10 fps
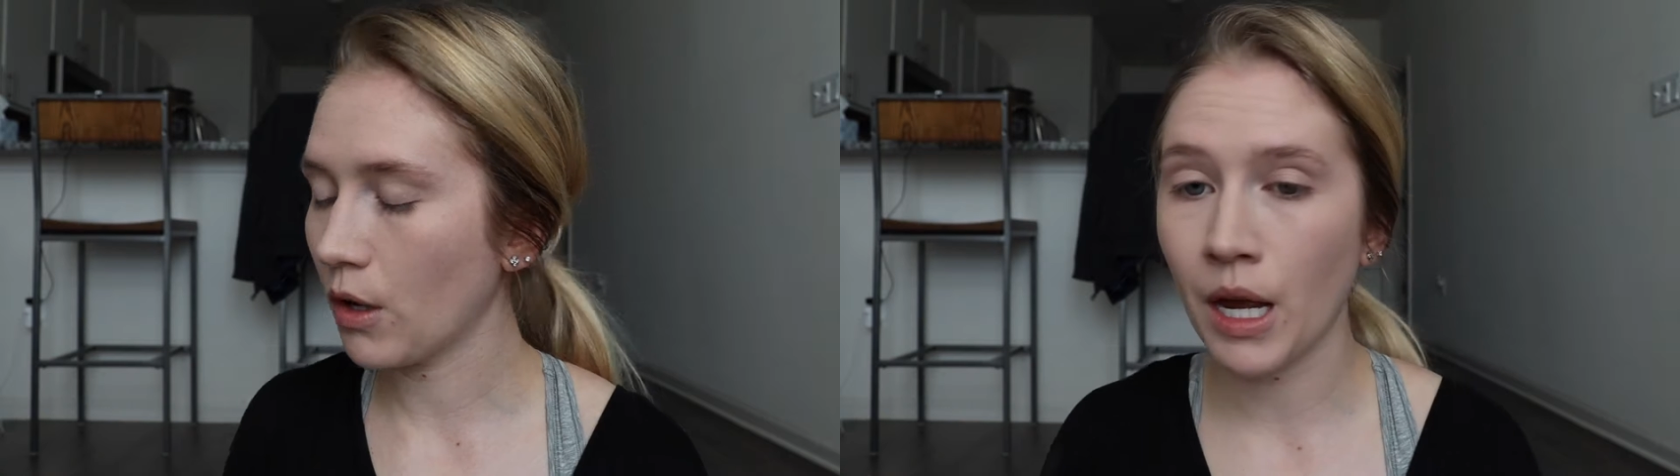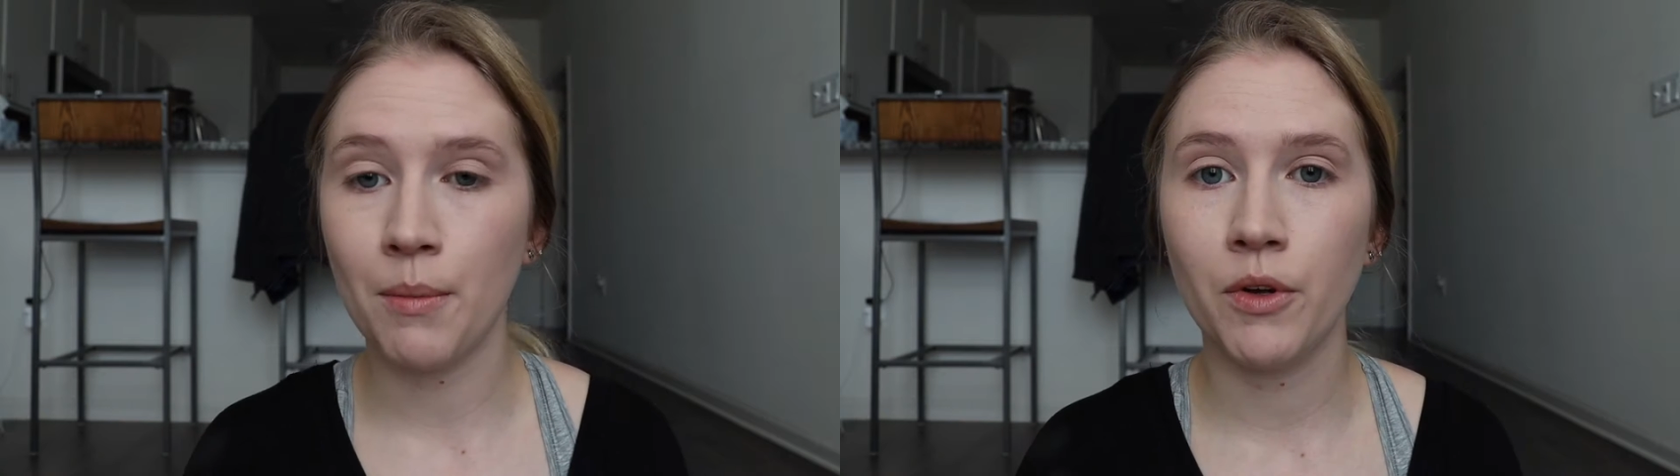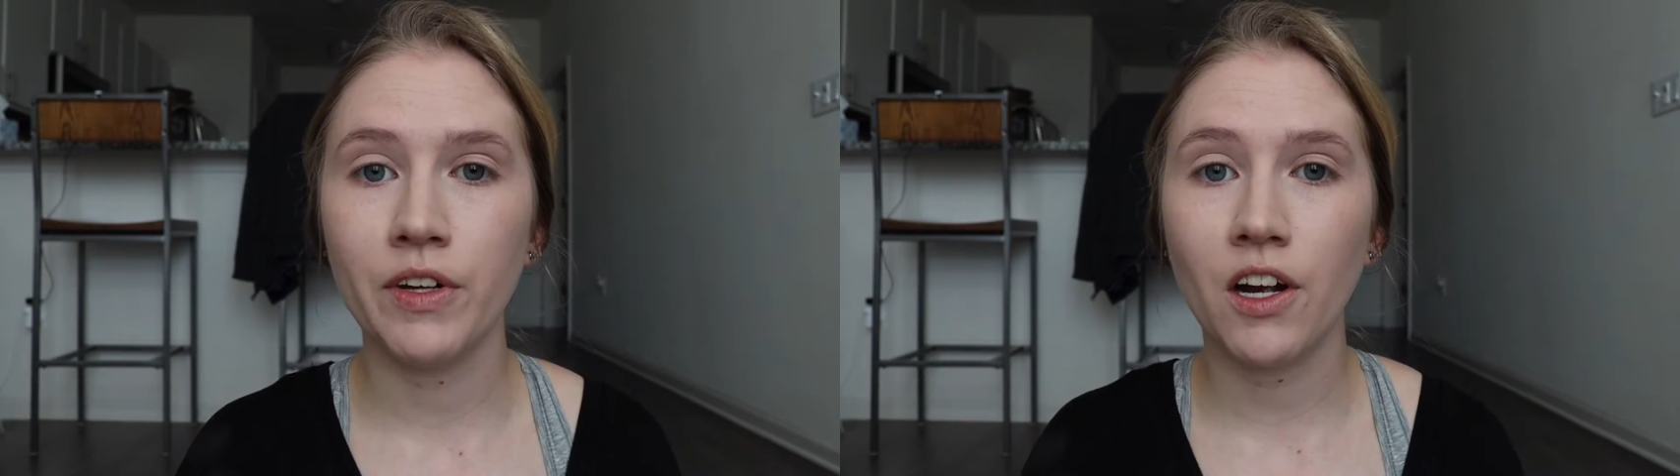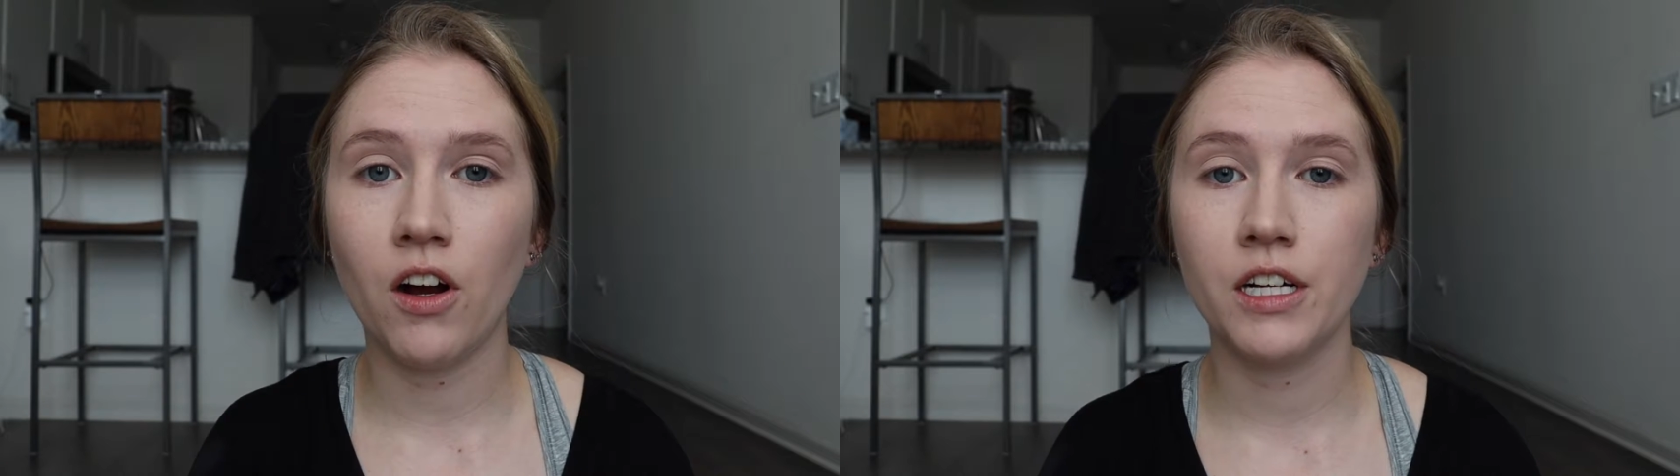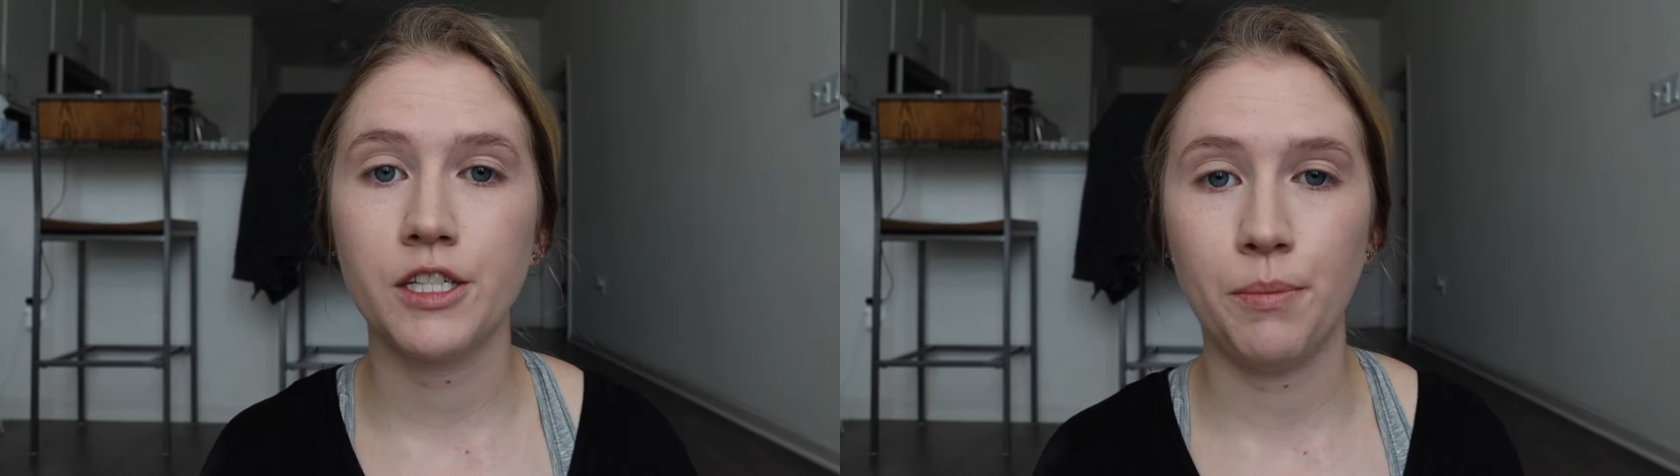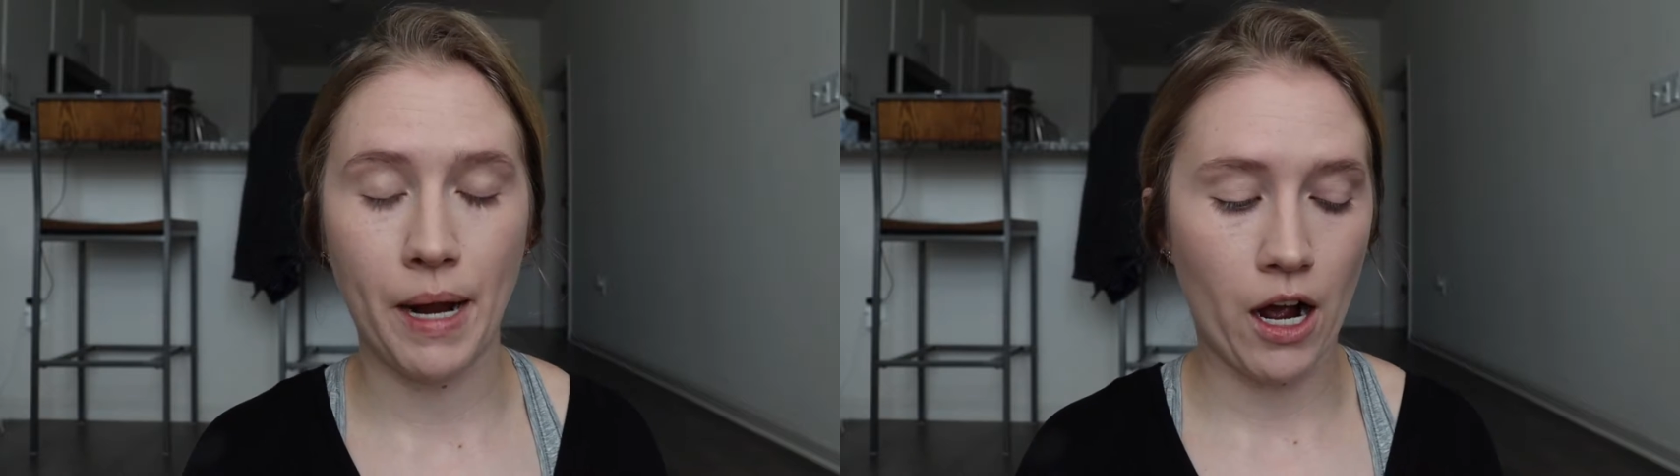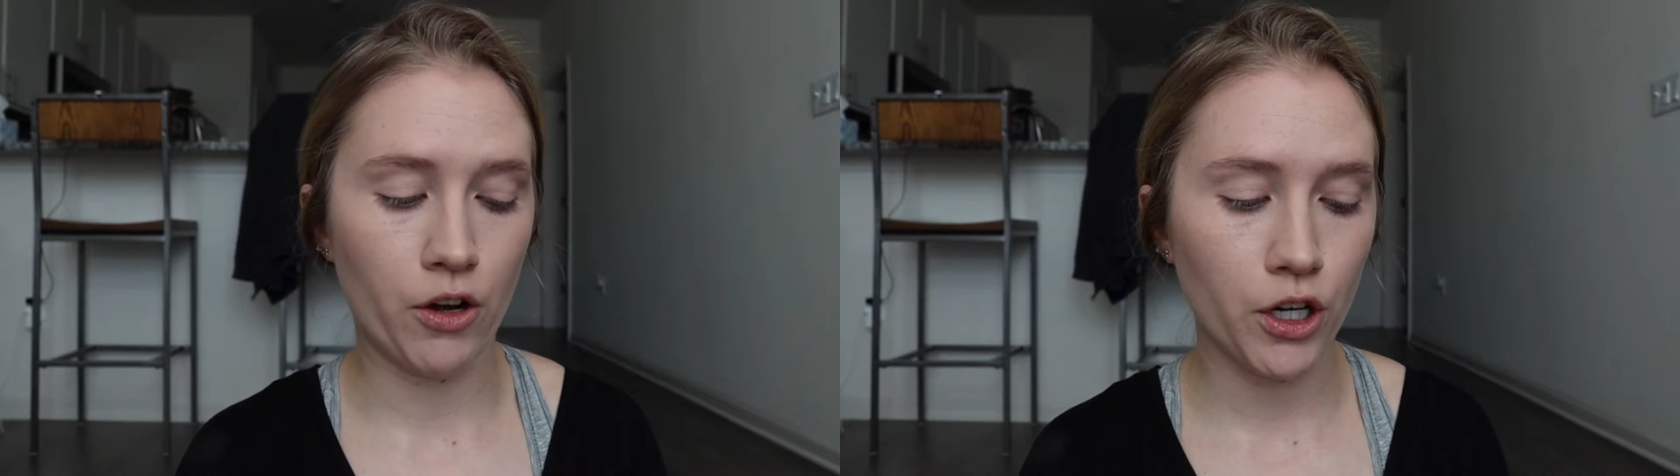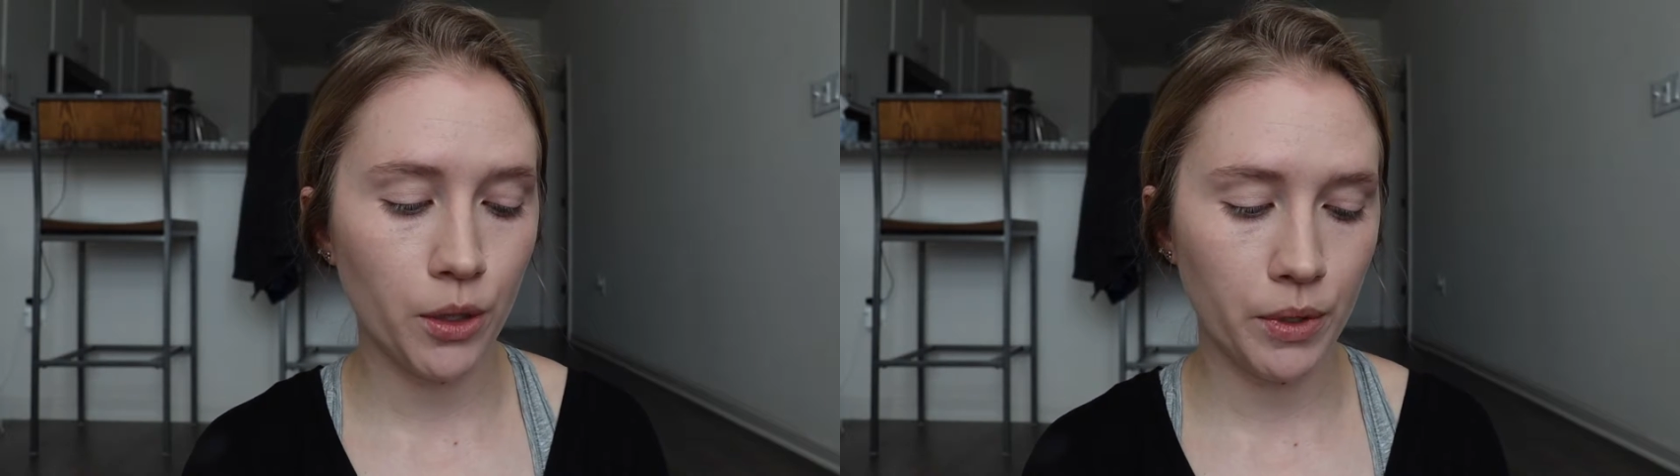Okay, moving on to powder,